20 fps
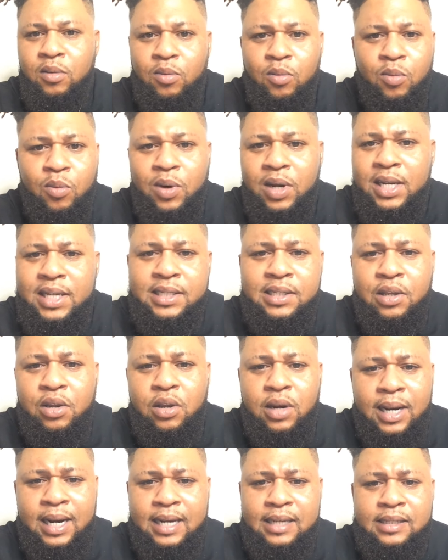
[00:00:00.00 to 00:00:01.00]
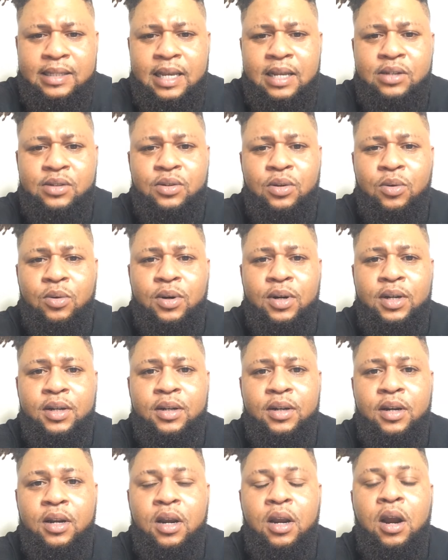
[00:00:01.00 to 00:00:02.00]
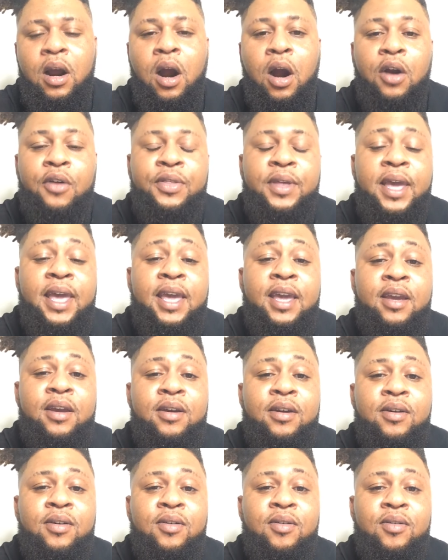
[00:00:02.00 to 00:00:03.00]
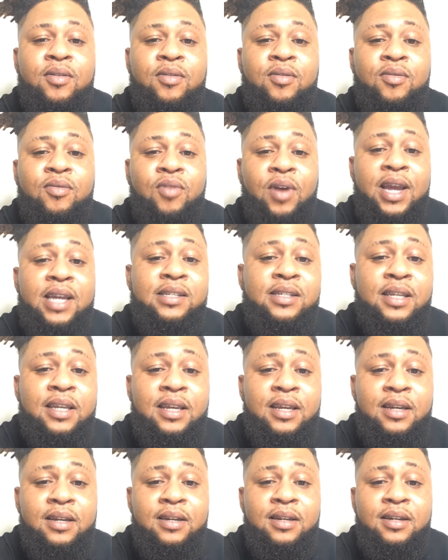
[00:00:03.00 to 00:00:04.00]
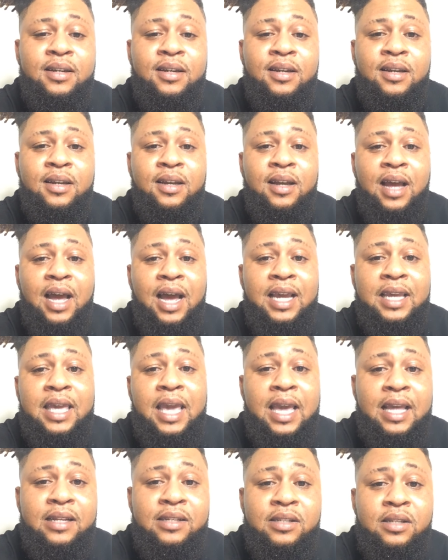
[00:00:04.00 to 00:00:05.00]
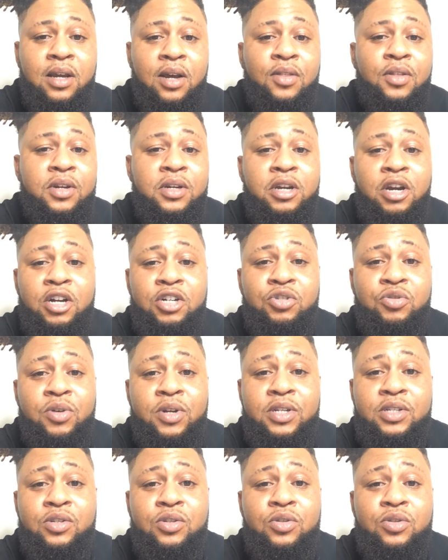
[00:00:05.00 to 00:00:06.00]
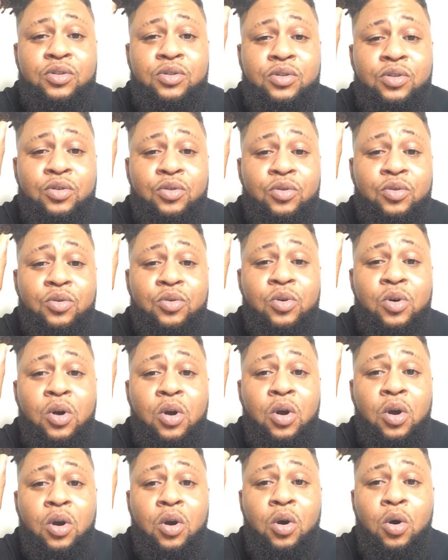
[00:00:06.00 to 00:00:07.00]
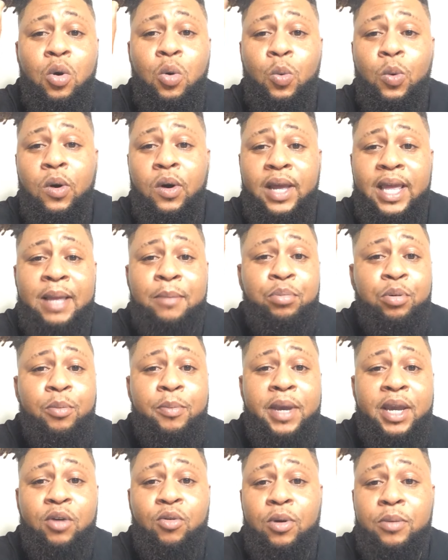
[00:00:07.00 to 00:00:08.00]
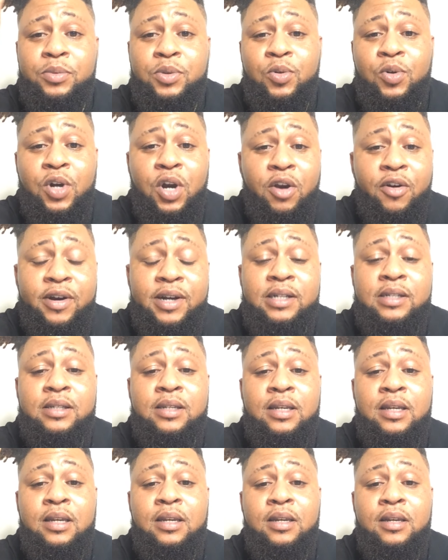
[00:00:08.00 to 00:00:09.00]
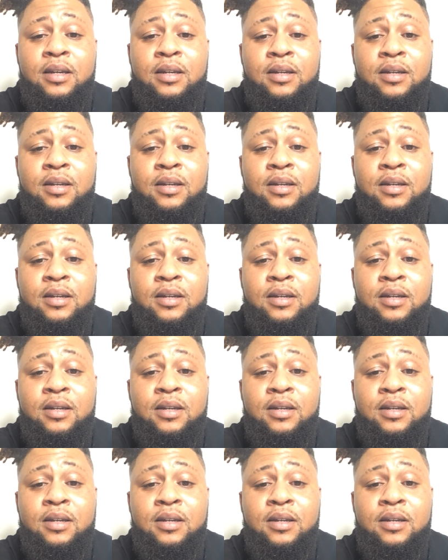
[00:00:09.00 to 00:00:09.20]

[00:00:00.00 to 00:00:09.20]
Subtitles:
What is the United States doing? Are they racing against other countries to who will implement cryptocurrency?